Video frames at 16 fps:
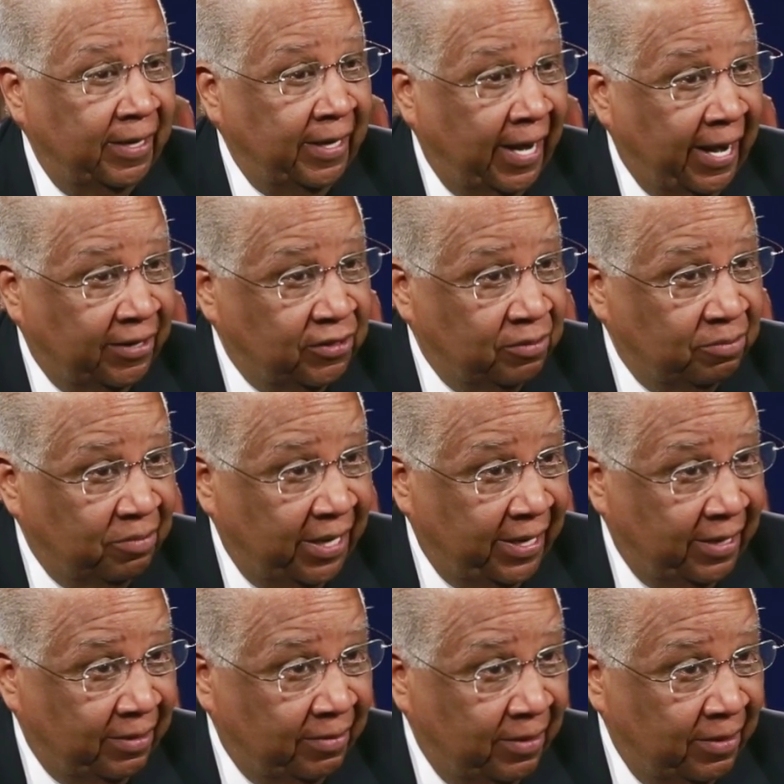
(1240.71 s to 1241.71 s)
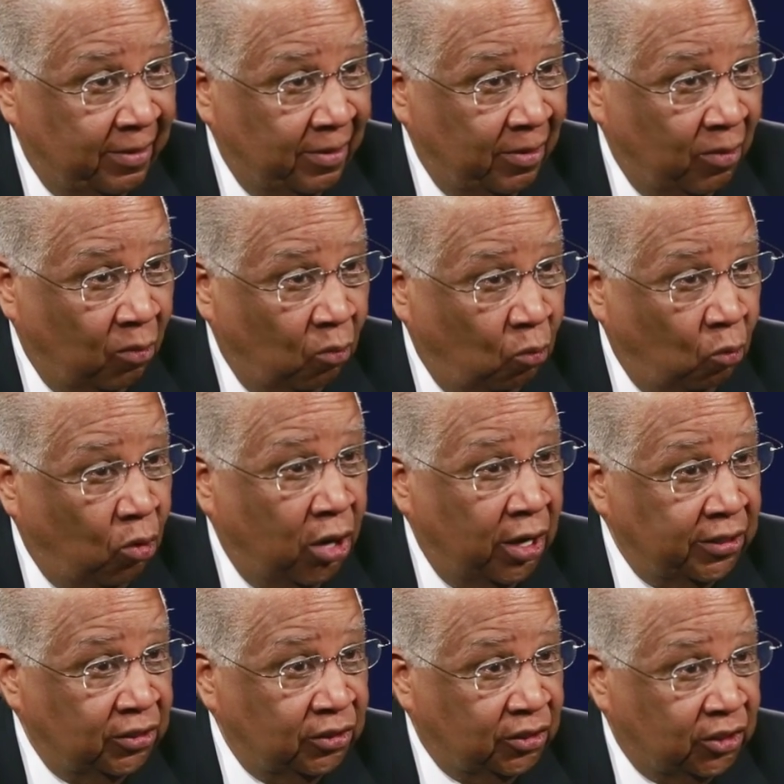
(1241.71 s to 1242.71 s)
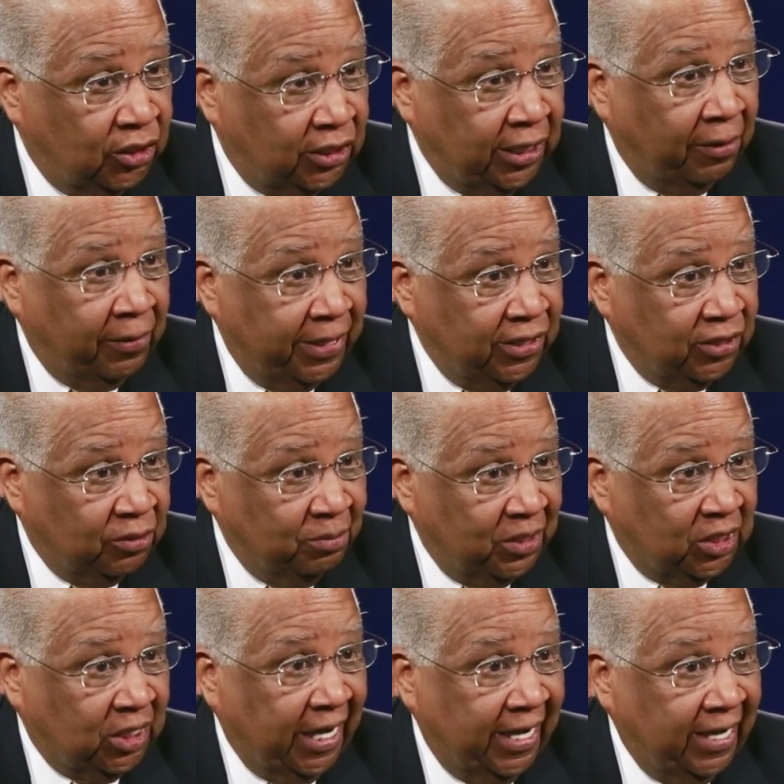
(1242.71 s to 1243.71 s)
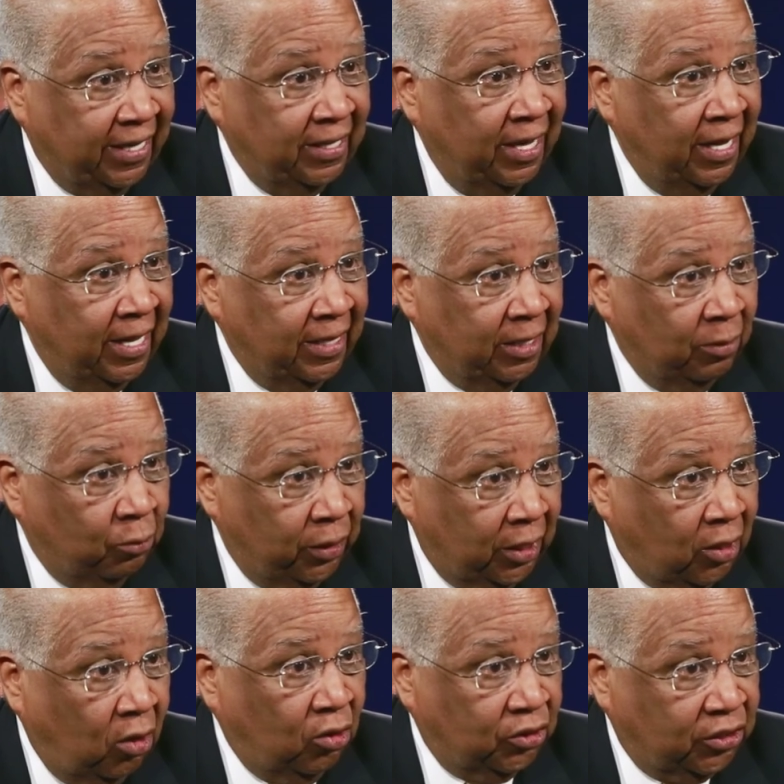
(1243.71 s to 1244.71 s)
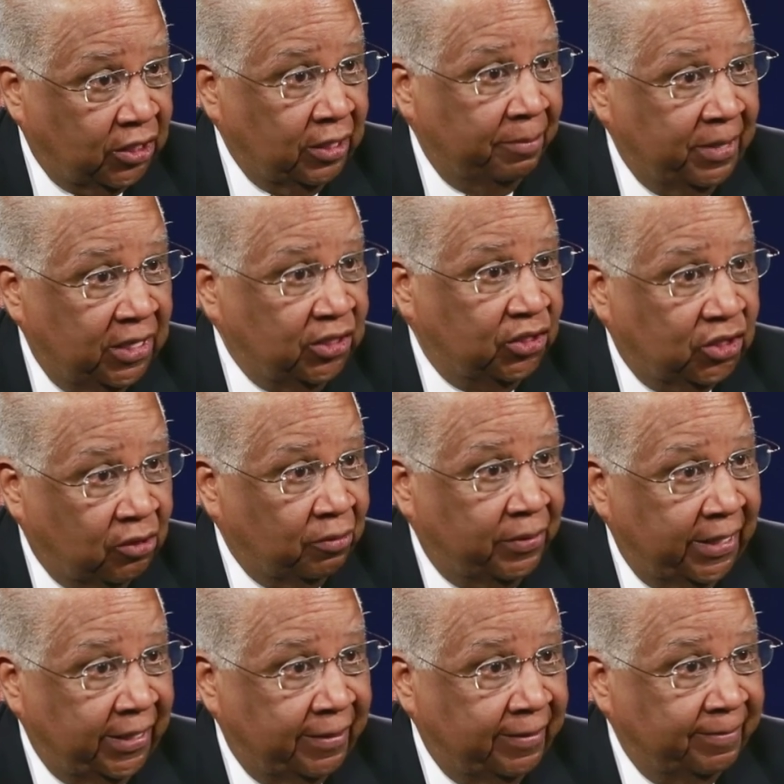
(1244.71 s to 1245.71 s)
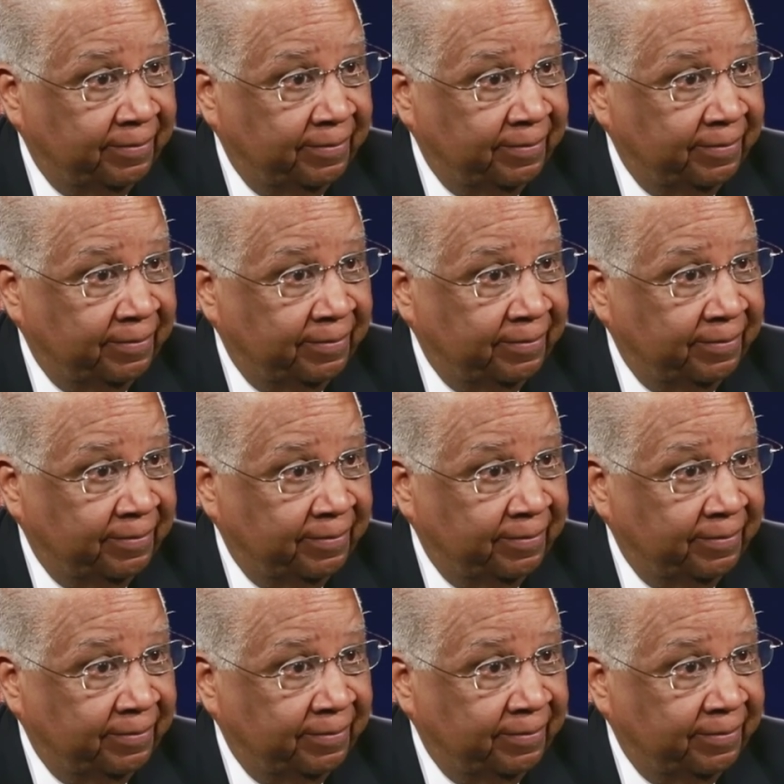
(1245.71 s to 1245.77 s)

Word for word: he hasn't made one serious mistake that would cost him his career.